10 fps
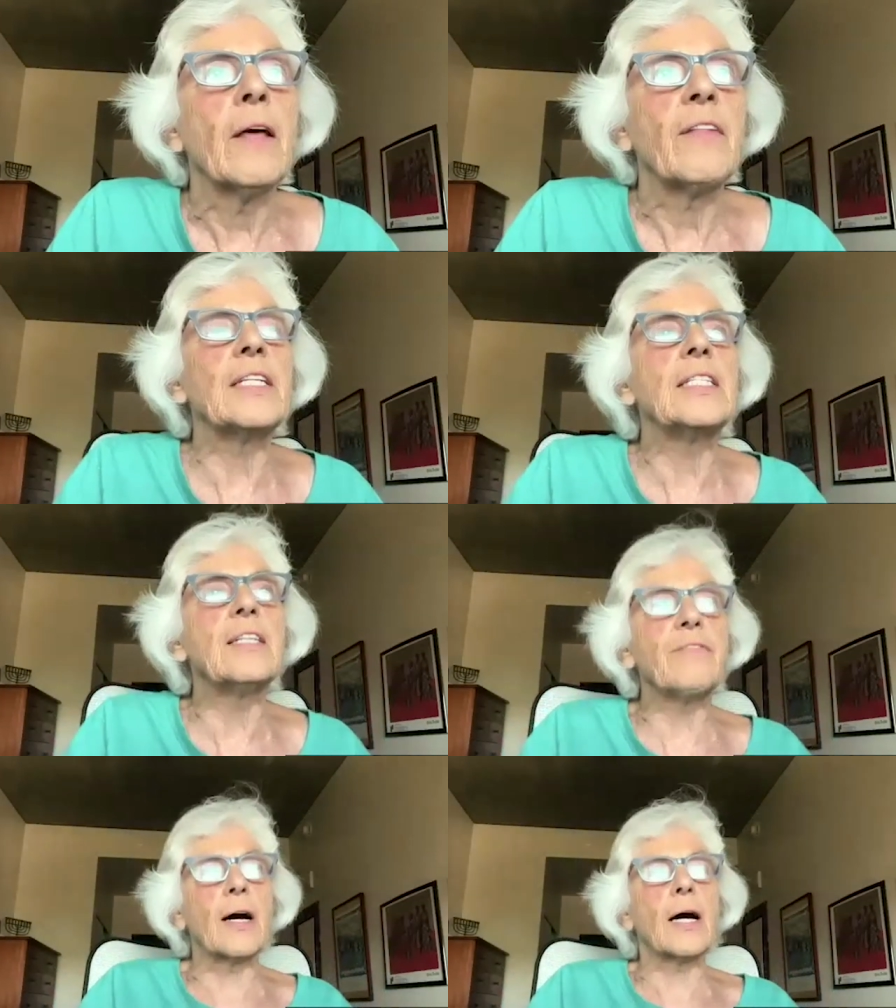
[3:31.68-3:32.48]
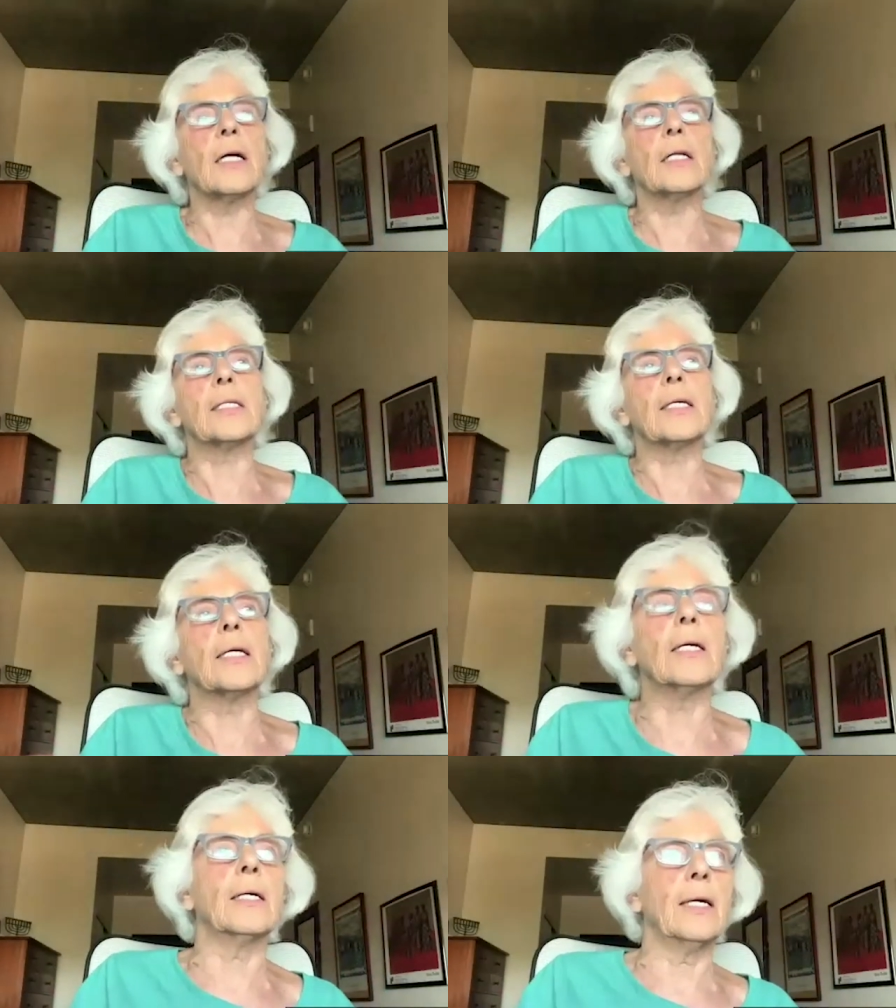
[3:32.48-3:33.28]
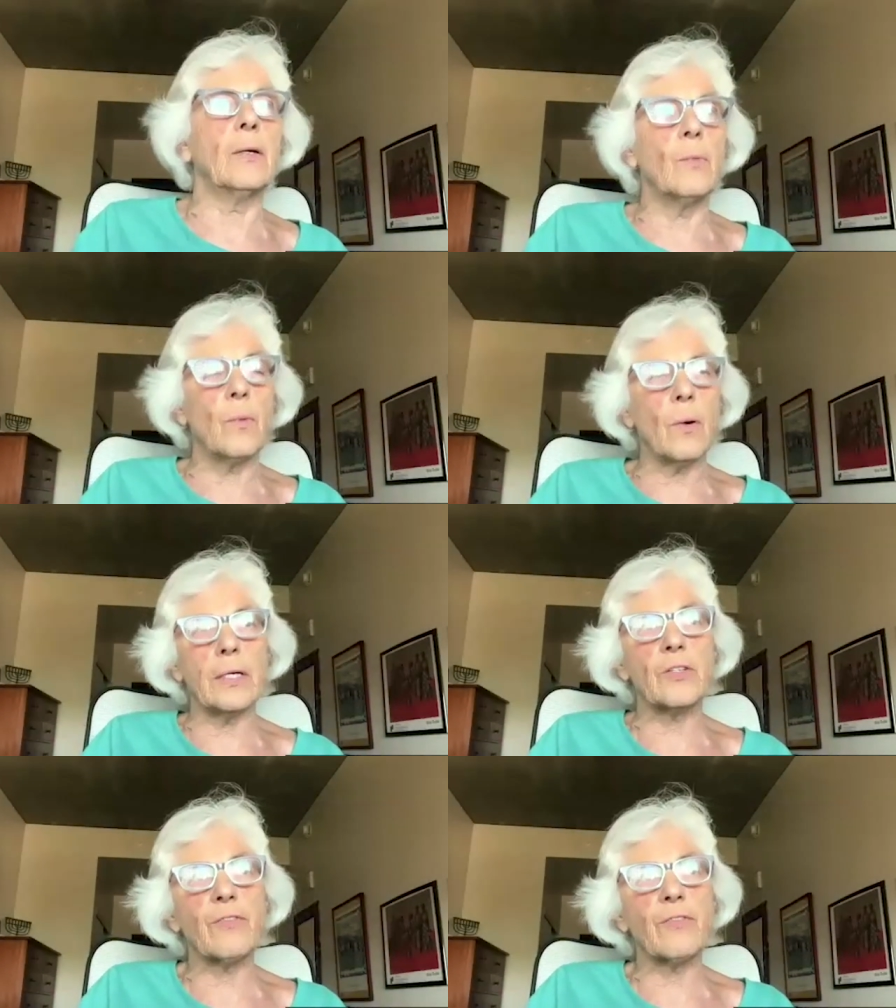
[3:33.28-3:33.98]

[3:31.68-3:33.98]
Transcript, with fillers: the difficulty it was